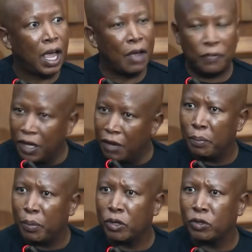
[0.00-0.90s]
I've
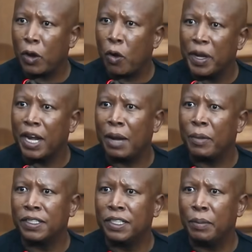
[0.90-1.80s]
never brought
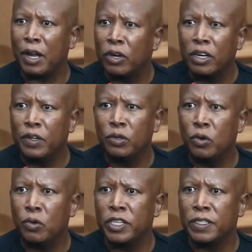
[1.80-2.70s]
Oppenheimer's name. I don't even
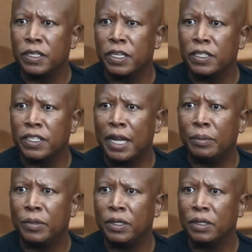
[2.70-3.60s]
know his
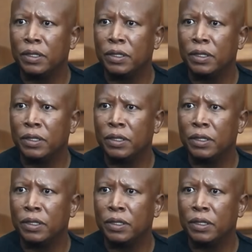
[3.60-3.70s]
name.